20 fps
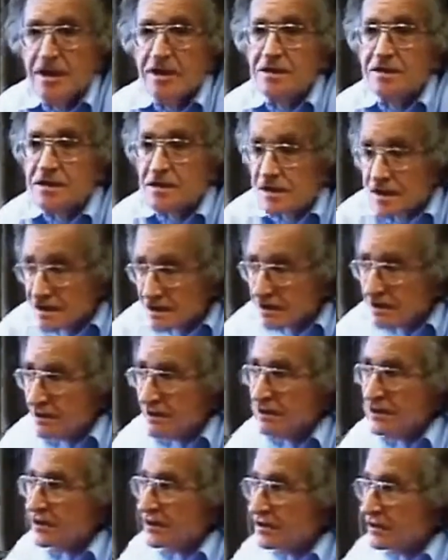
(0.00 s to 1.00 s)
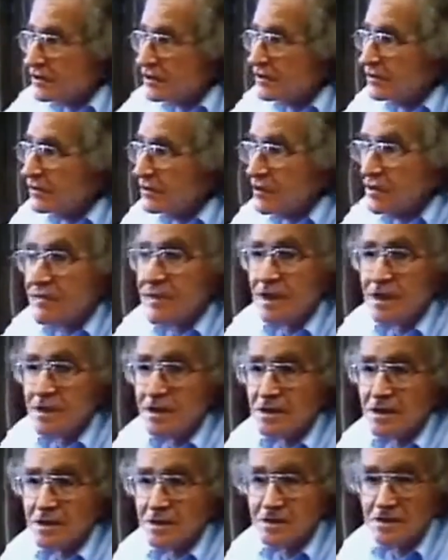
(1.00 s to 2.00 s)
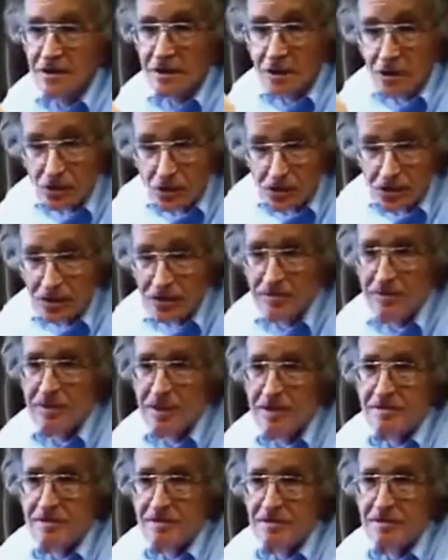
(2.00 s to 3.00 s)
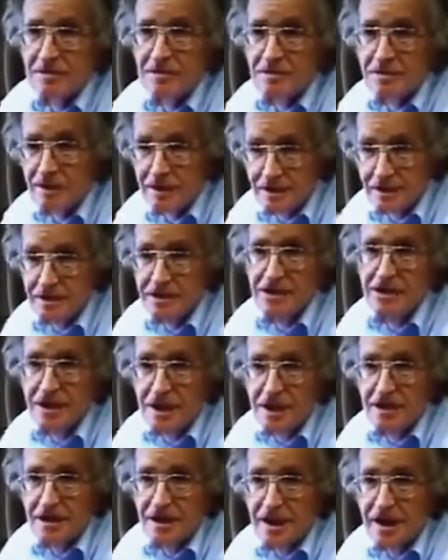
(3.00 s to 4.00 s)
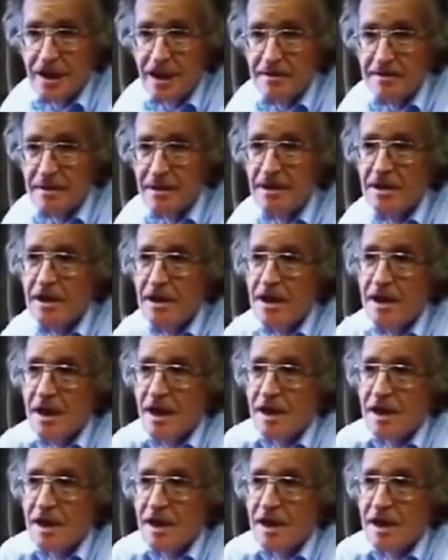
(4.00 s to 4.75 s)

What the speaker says: It's still true among older people who didn't shake the habit,